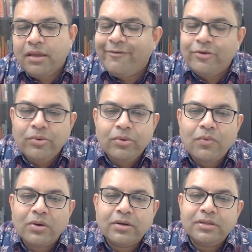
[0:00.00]
If you don't
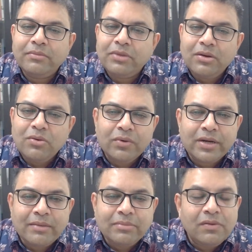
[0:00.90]
water them, then over
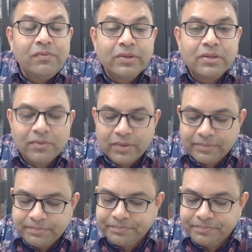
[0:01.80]
time they will wither away.